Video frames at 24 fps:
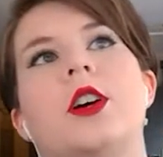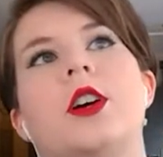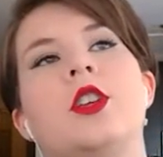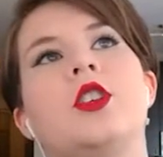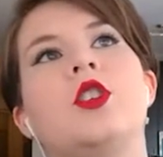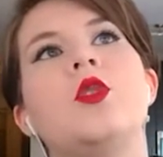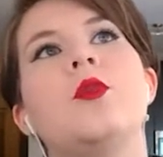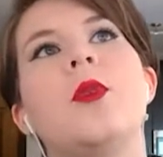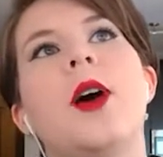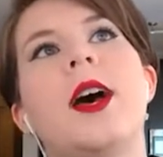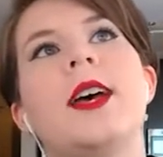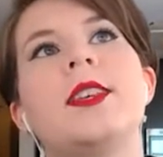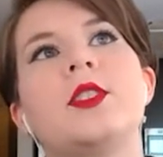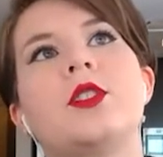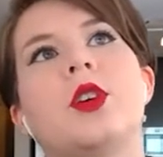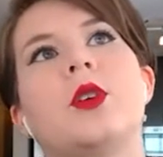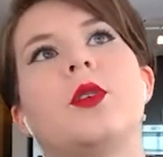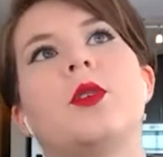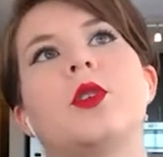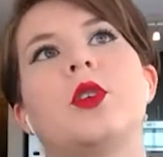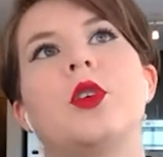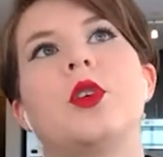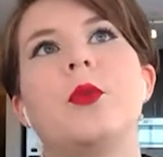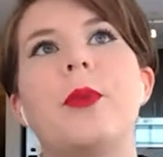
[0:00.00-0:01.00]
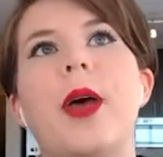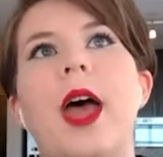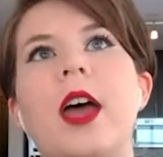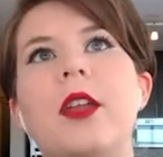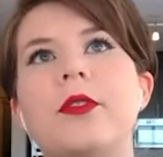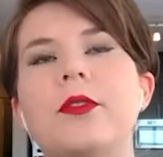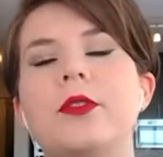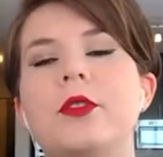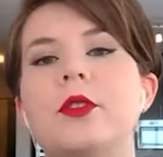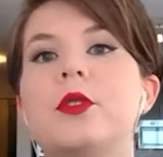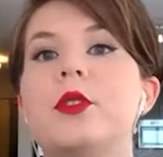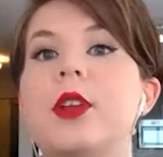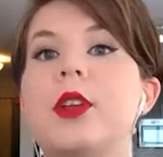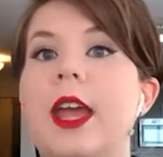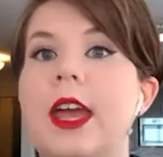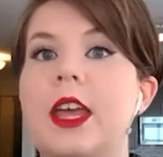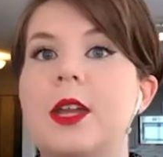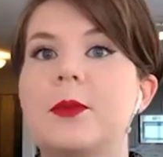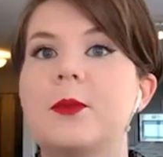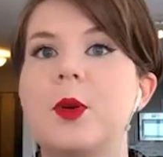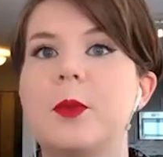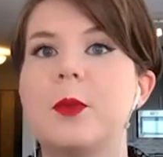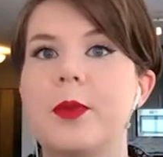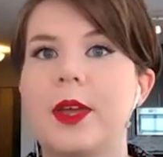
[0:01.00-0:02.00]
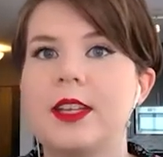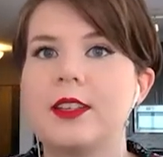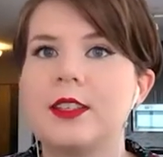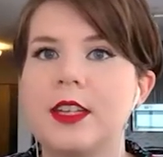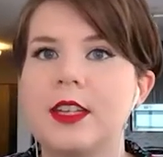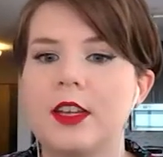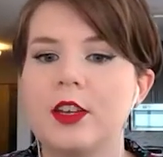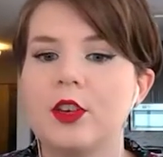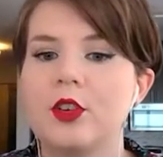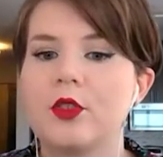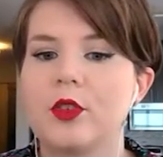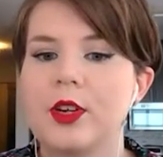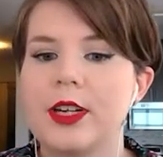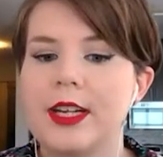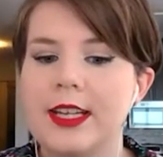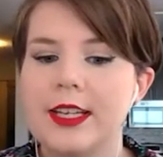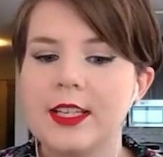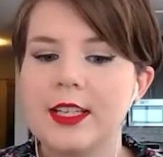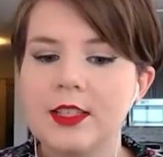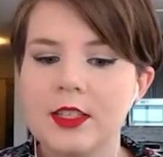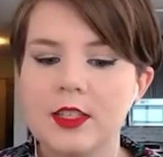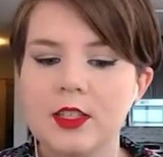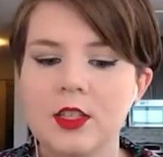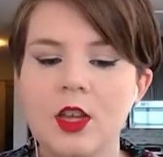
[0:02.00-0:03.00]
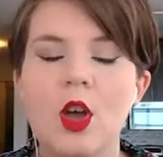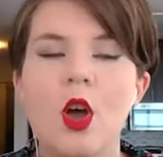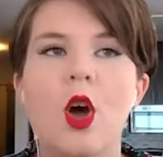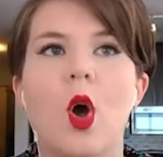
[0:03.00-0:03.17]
US total pet food animal-based ingredients